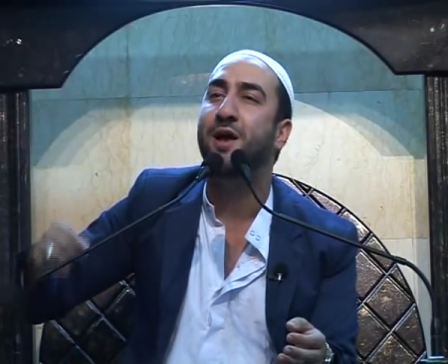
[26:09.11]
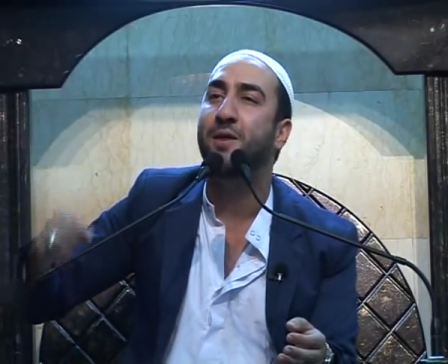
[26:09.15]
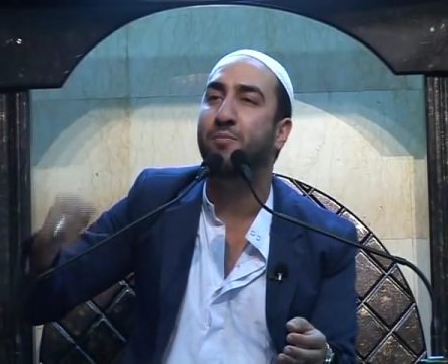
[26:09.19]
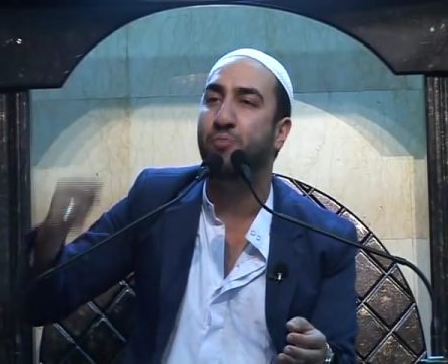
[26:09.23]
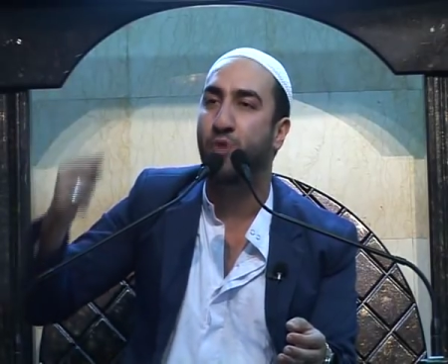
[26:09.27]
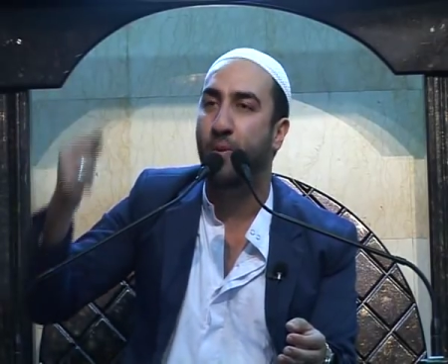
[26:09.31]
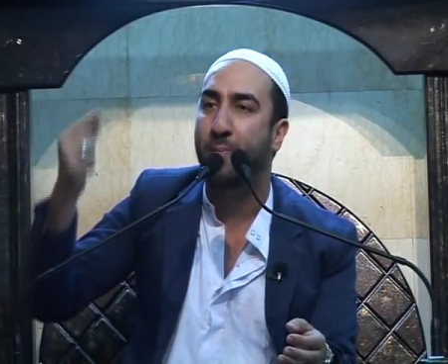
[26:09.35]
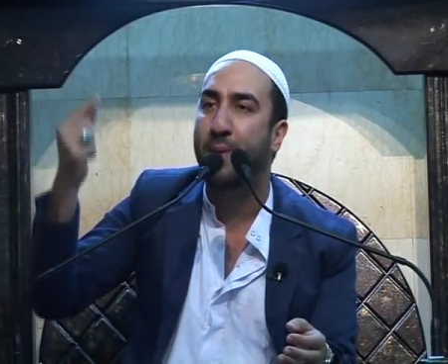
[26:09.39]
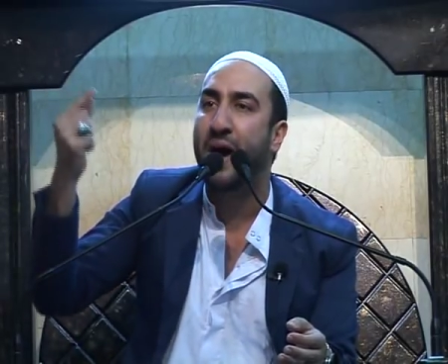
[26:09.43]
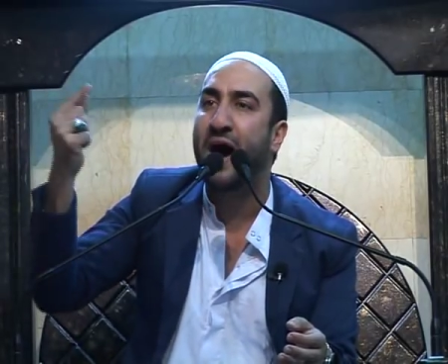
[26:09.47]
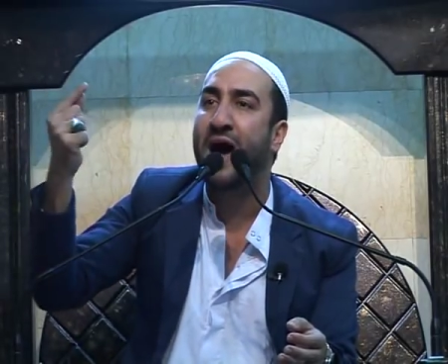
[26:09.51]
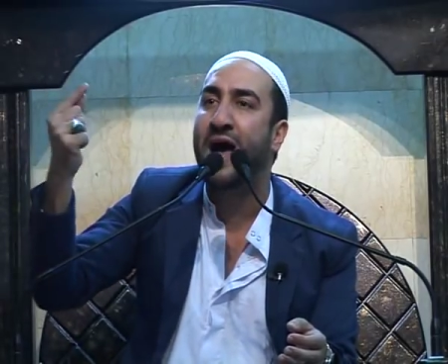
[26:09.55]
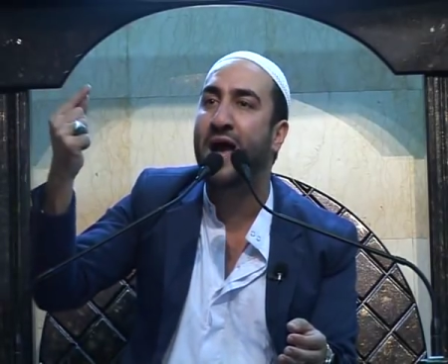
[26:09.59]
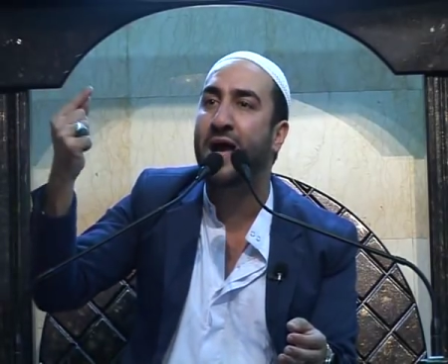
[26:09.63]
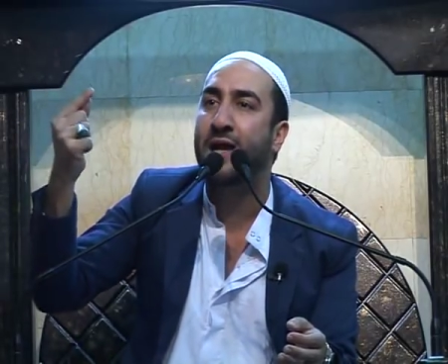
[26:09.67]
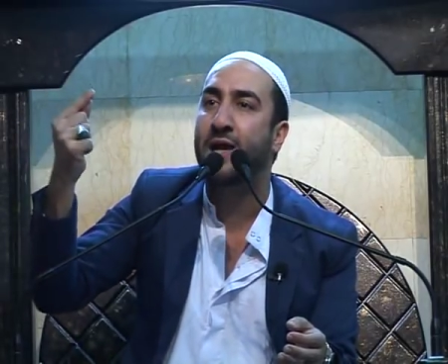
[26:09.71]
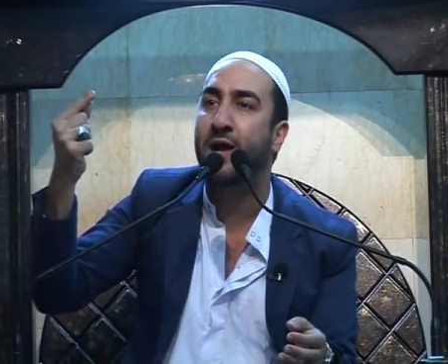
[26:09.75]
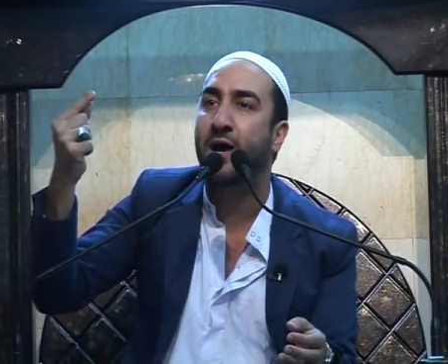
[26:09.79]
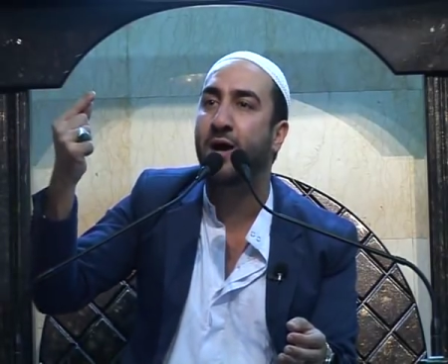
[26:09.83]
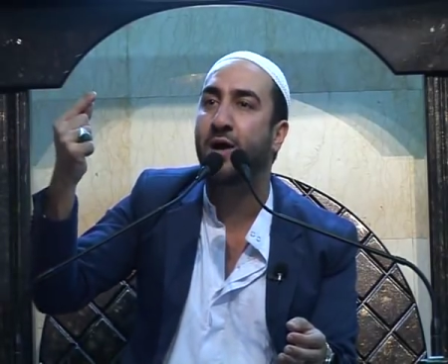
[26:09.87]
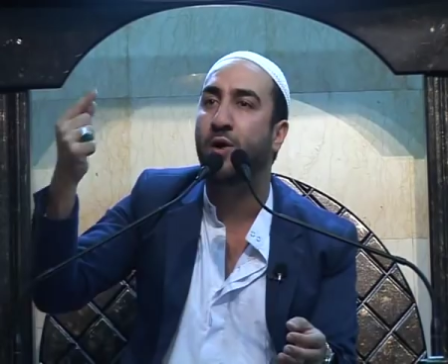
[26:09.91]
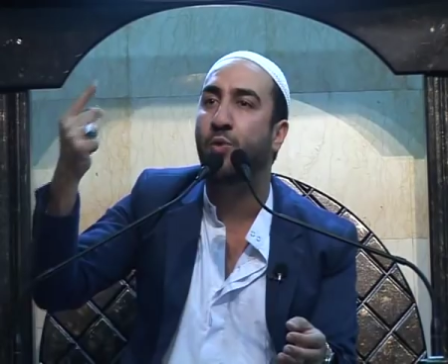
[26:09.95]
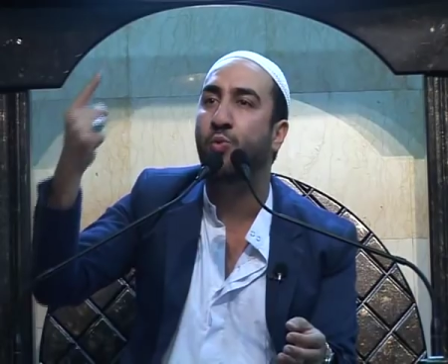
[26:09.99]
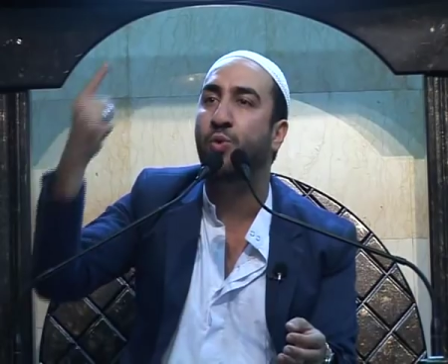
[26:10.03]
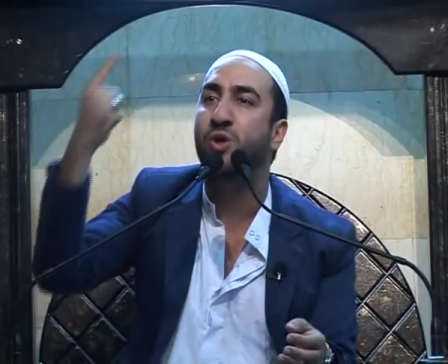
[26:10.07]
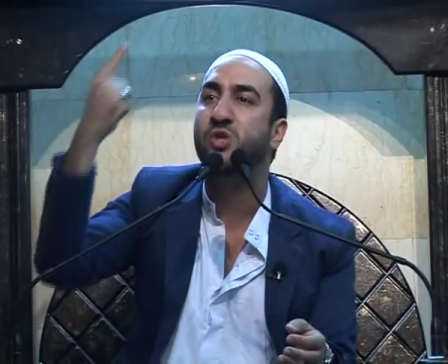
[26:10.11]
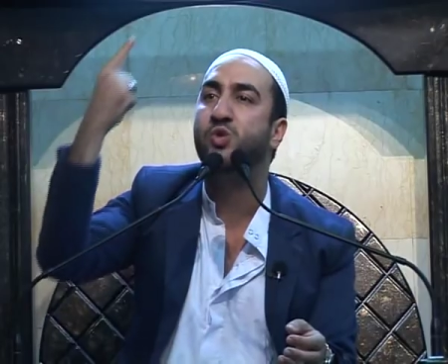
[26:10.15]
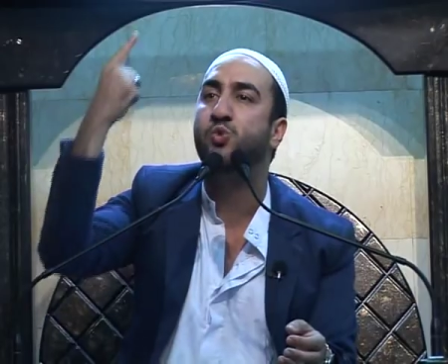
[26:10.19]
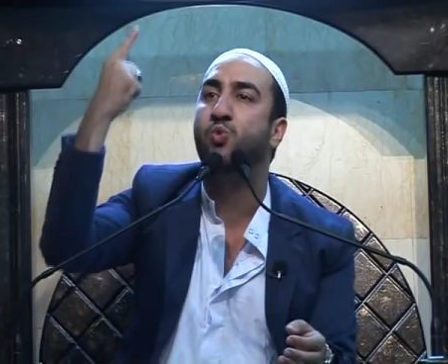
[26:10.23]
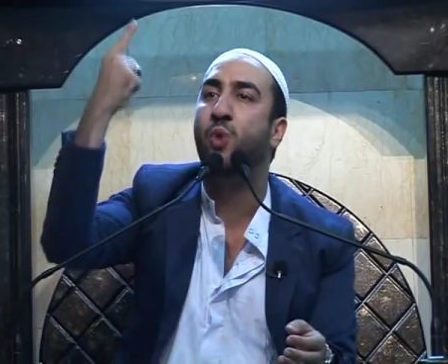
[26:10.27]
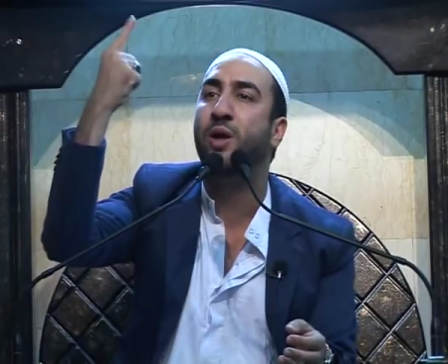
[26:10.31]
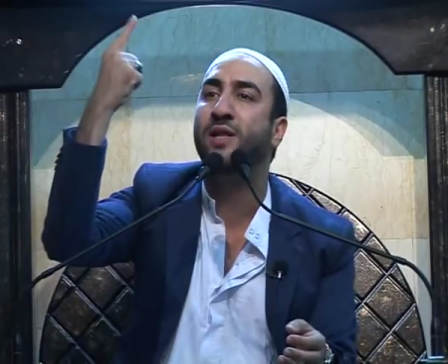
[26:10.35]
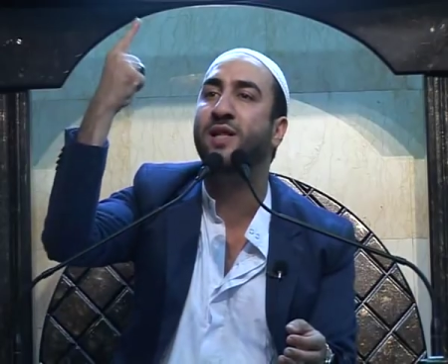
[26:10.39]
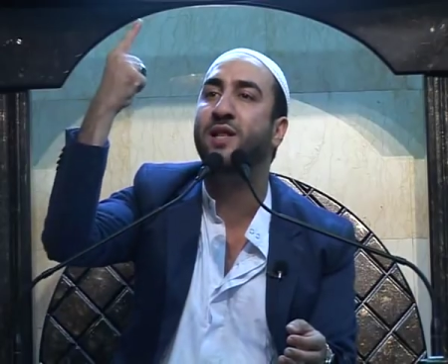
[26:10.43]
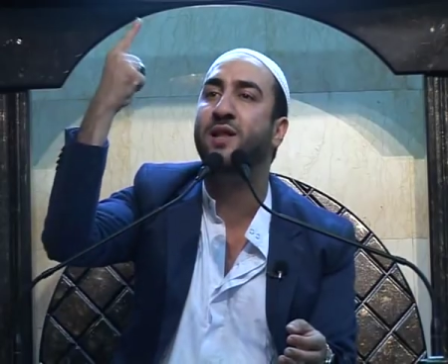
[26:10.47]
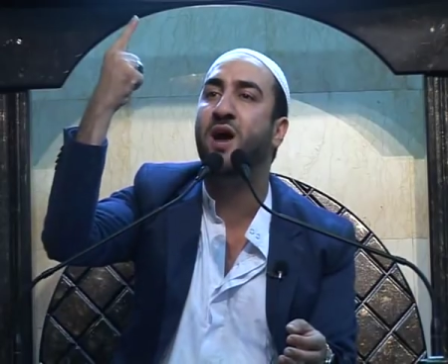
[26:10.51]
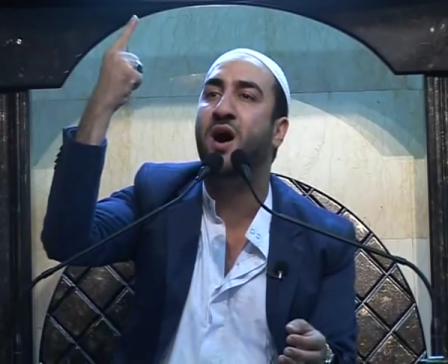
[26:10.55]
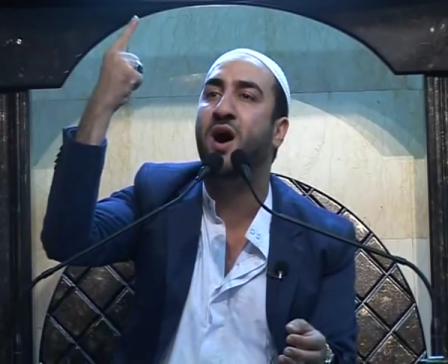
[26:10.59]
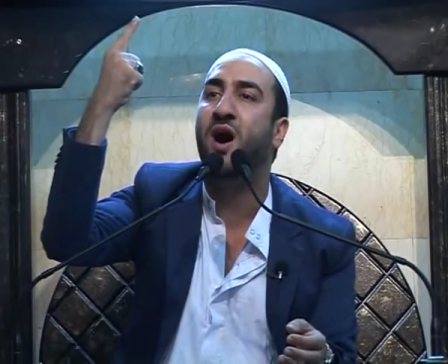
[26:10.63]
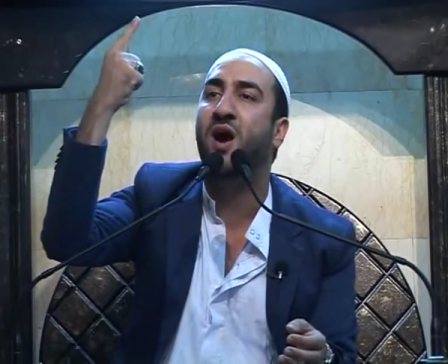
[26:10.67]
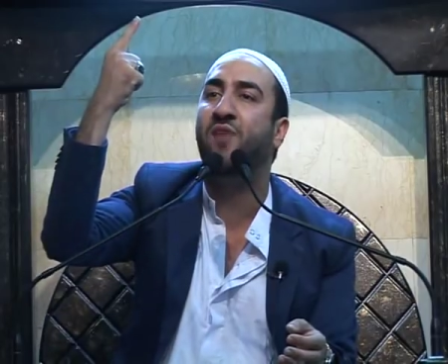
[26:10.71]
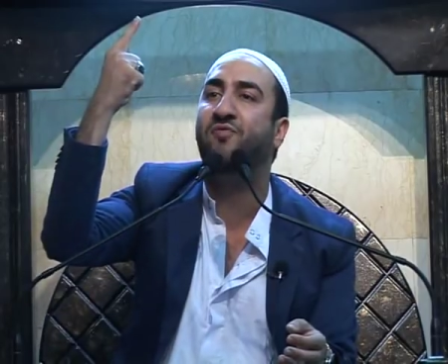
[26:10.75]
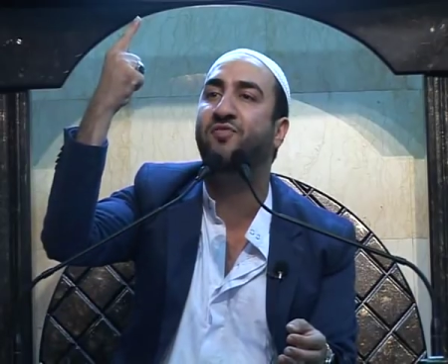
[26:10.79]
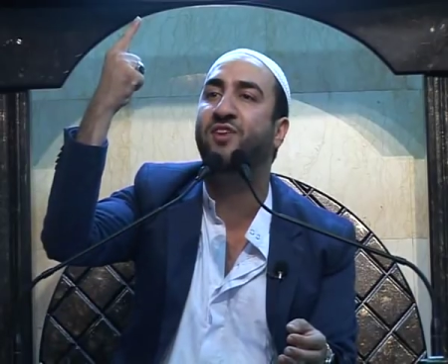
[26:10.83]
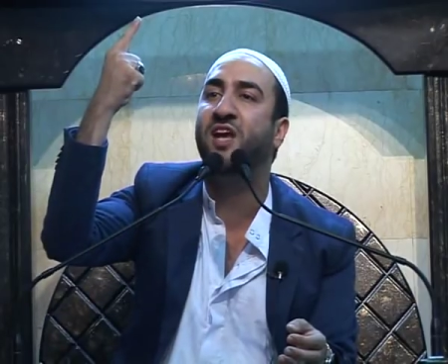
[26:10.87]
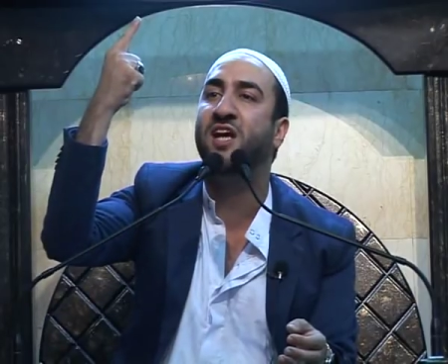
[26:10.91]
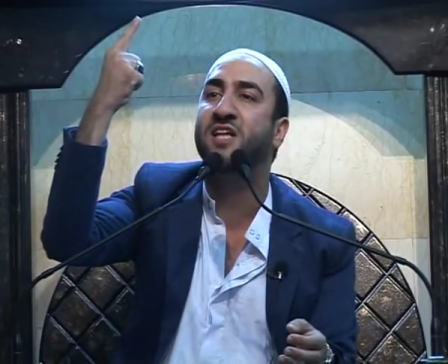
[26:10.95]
Mubahala was 1.5